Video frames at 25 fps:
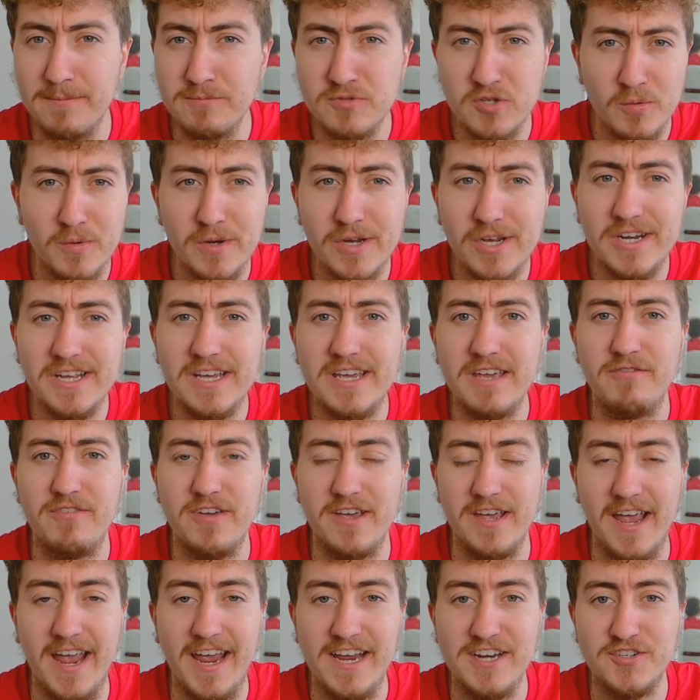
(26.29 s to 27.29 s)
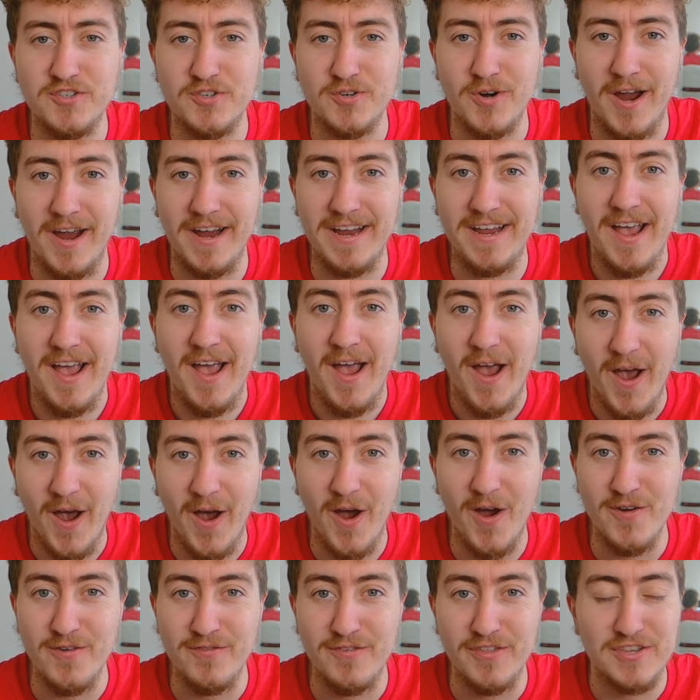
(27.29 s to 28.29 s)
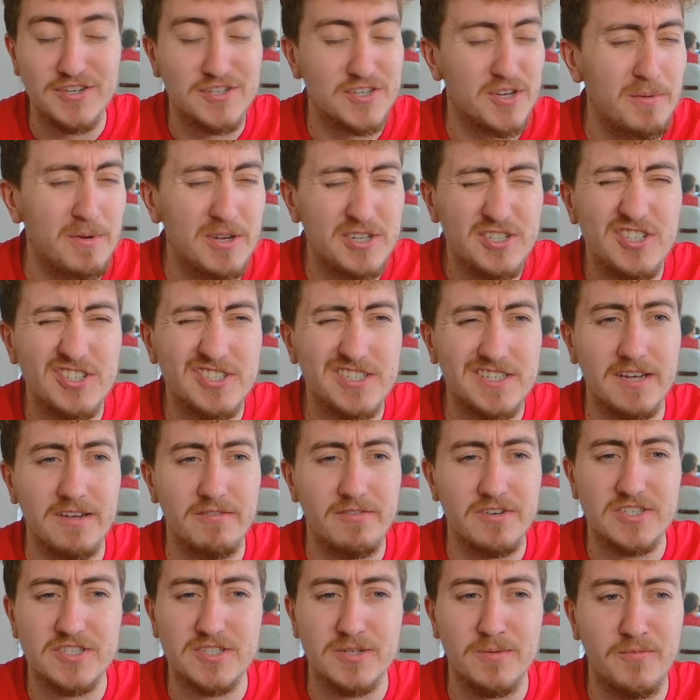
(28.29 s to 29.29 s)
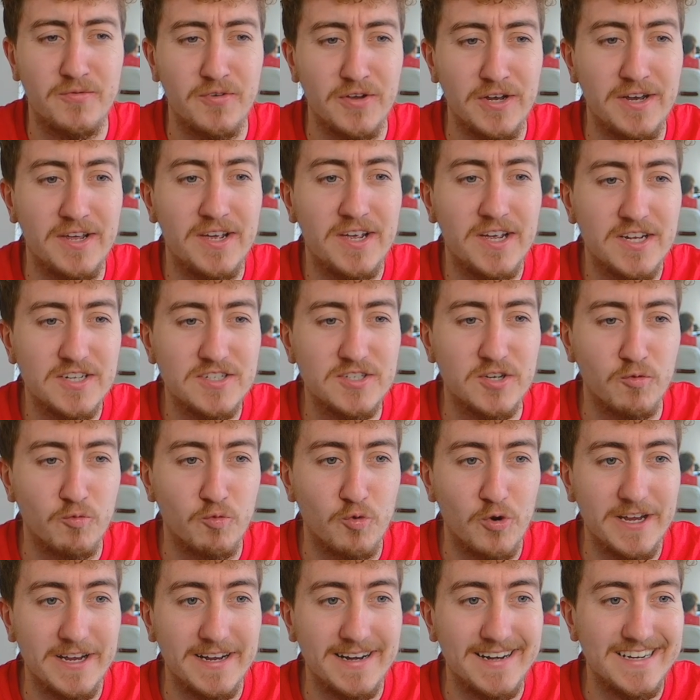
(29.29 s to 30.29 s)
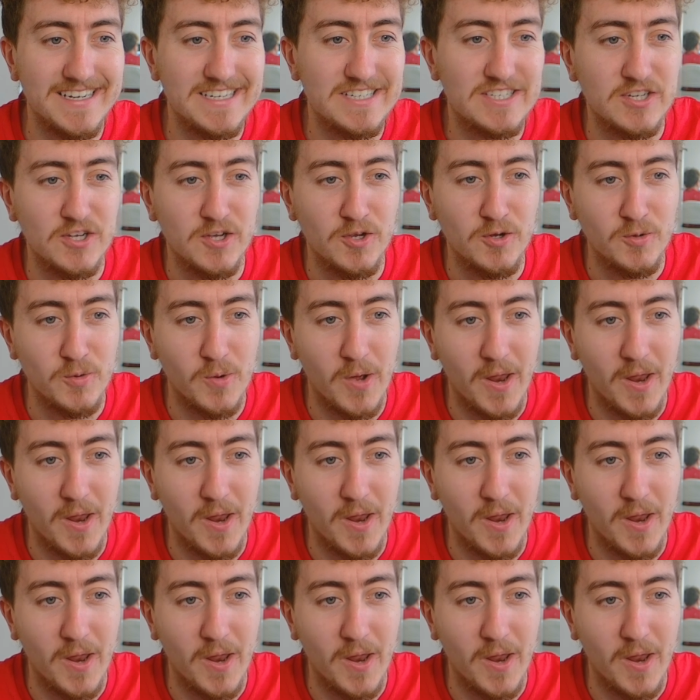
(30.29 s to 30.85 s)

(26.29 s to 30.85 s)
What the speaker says: So we're going to give it a try over the summer just to give us something to really do.